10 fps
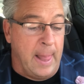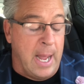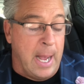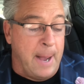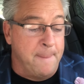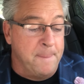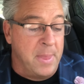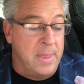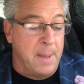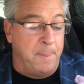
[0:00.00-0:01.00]

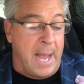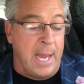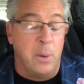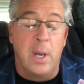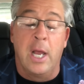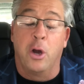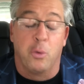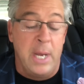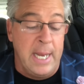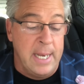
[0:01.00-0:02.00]
the buyer
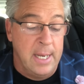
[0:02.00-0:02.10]
agreed